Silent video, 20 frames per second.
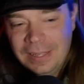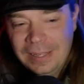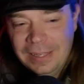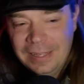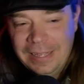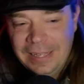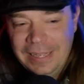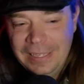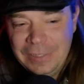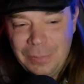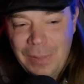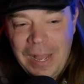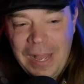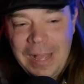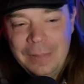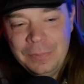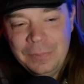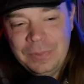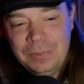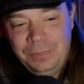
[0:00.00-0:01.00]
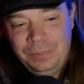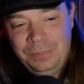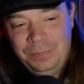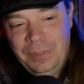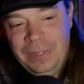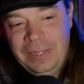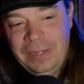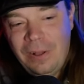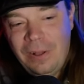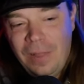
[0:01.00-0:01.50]
His mom's
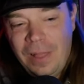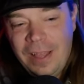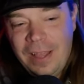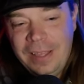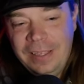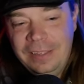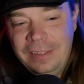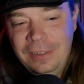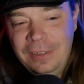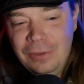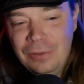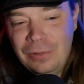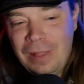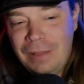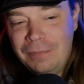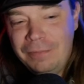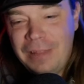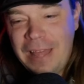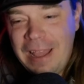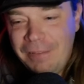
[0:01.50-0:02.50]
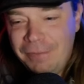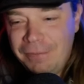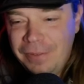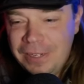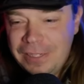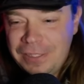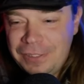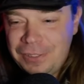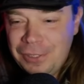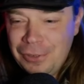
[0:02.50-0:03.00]
being all like, you love that
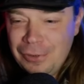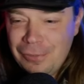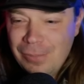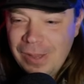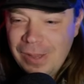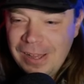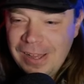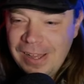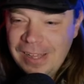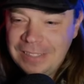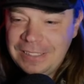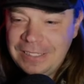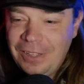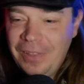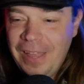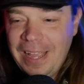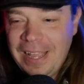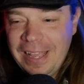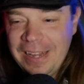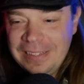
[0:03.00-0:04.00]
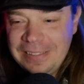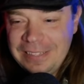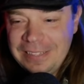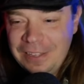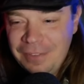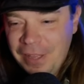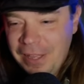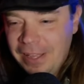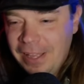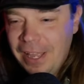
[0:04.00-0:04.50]
fish too much, all that kind of stuff.
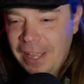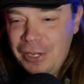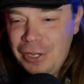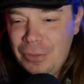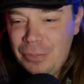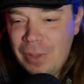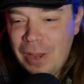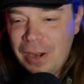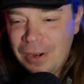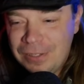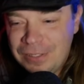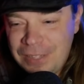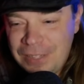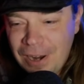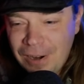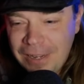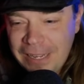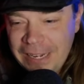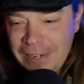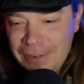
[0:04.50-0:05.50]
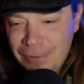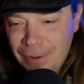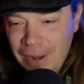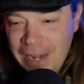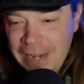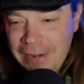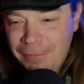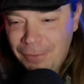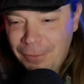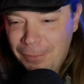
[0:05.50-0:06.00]
And you better start getting
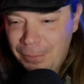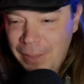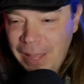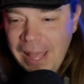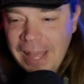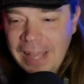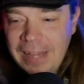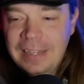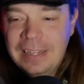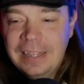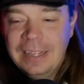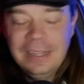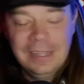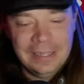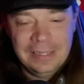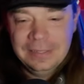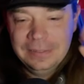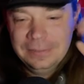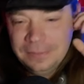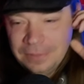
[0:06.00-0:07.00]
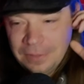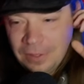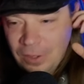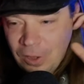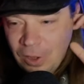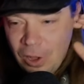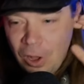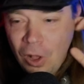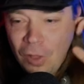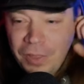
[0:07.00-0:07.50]
ready for bed.
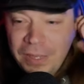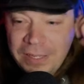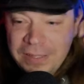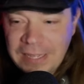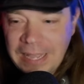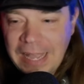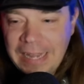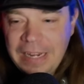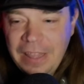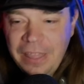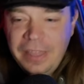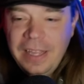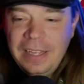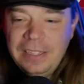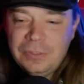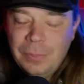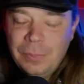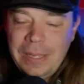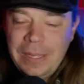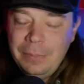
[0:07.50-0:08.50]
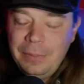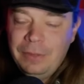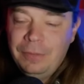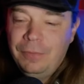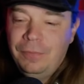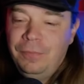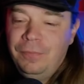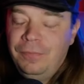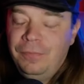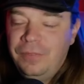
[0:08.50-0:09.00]
All these kind of things make me
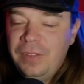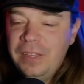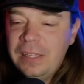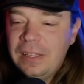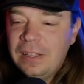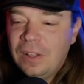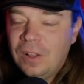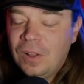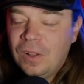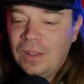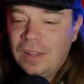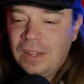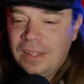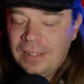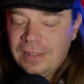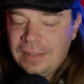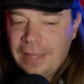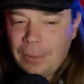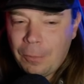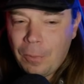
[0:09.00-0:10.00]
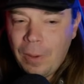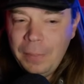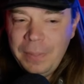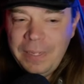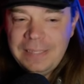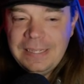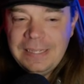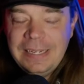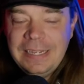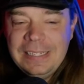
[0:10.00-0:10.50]
feel like
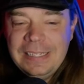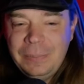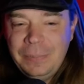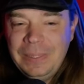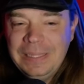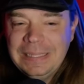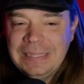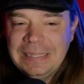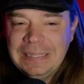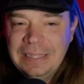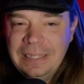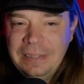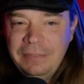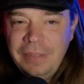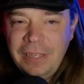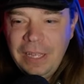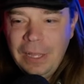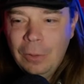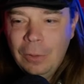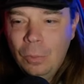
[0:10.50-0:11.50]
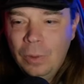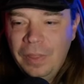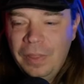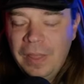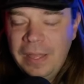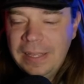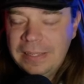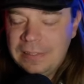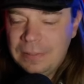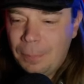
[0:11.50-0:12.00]
Remington has been living with
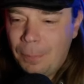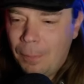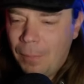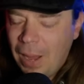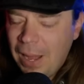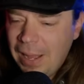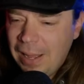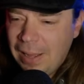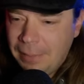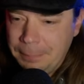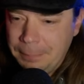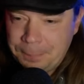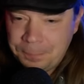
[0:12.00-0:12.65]
his mom.